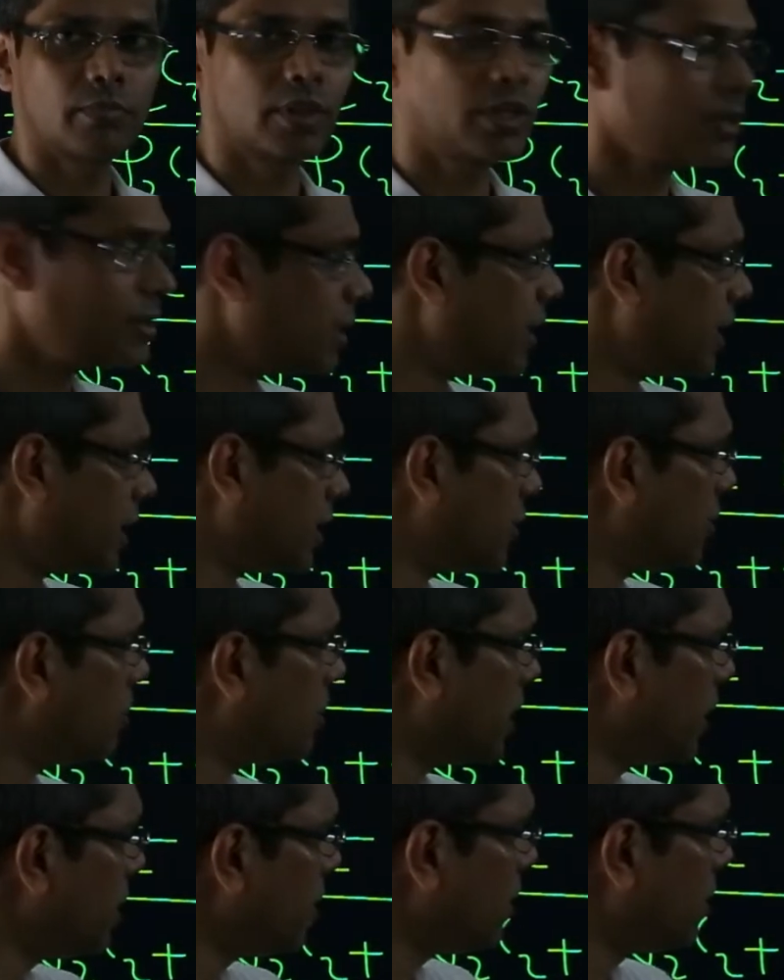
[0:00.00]
this is the ratio
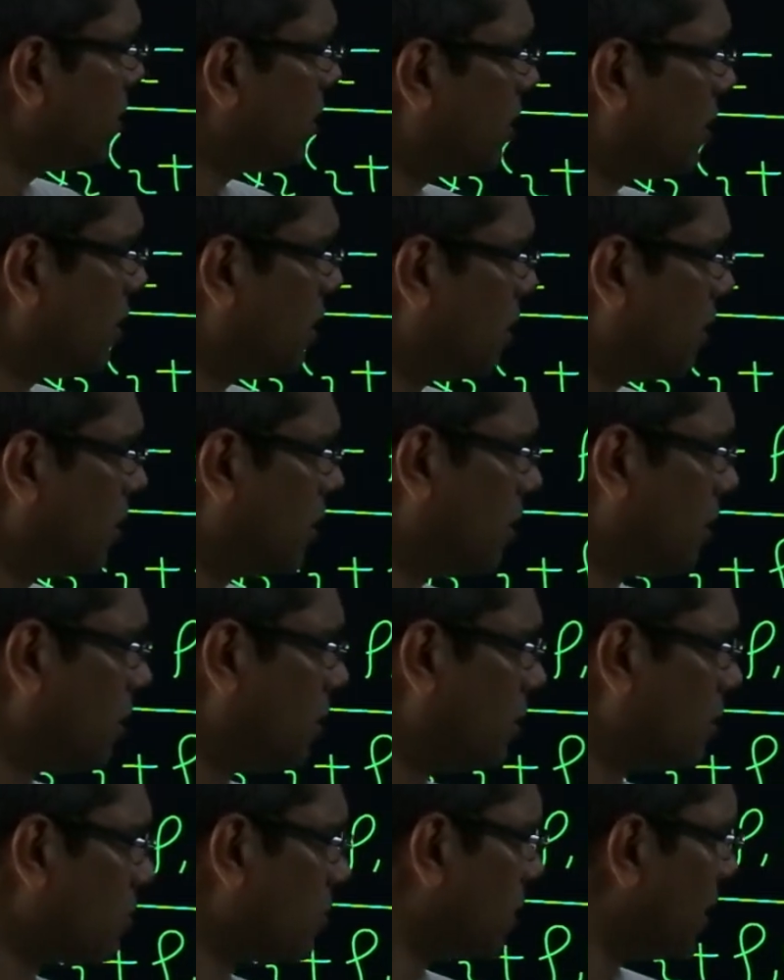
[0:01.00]
right
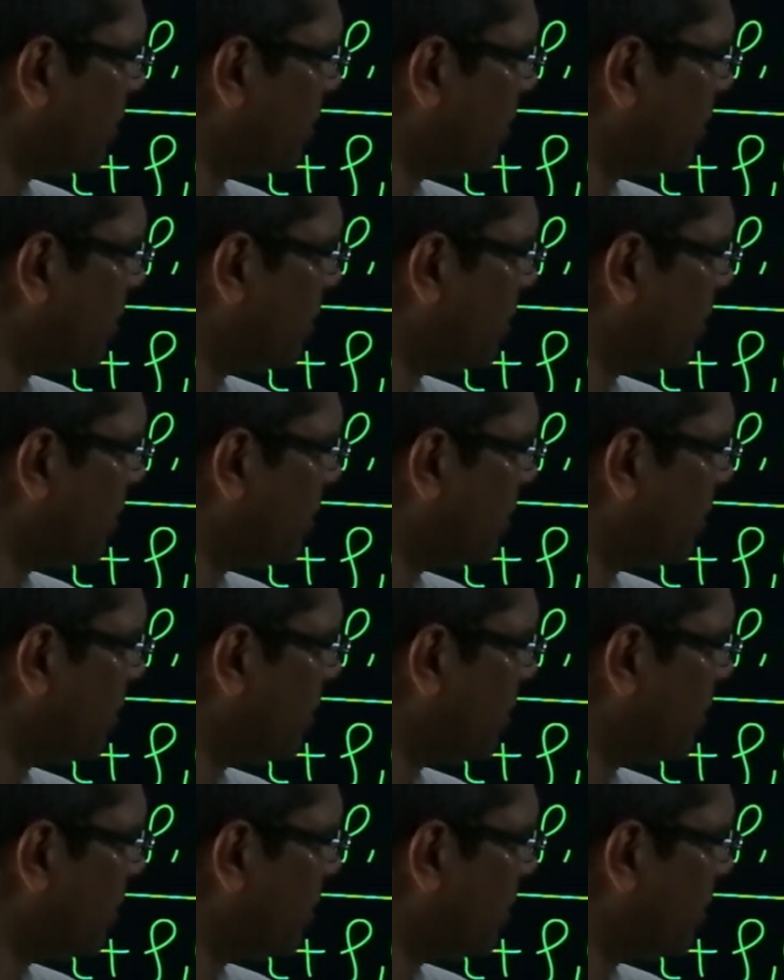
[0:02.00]
so